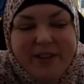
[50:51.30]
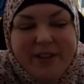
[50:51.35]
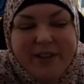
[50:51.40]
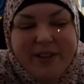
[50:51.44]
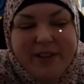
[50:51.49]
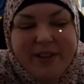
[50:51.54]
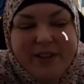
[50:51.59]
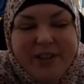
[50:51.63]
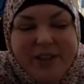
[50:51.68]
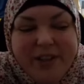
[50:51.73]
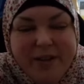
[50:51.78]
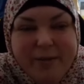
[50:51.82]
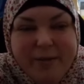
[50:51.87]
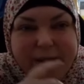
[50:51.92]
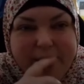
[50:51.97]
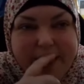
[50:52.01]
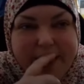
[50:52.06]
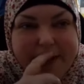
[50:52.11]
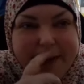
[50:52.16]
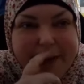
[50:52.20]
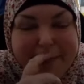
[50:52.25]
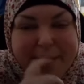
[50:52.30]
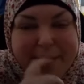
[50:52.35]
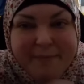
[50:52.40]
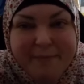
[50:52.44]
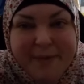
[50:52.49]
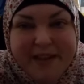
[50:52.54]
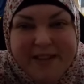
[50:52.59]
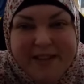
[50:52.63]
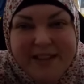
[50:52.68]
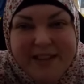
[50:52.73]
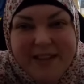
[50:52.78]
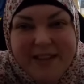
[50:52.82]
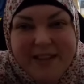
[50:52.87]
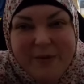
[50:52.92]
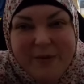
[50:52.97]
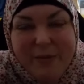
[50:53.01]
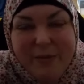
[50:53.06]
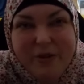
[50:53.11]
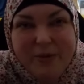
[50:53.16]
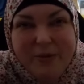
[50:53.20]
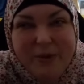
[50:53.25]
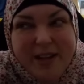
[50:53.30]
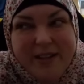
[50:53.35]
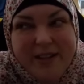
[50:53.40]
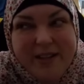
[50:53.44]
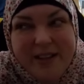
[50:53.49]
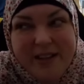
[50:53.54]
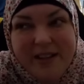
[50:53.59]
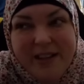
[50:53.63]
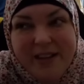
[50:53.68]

Each other with that, like being messy, because we were both depressed and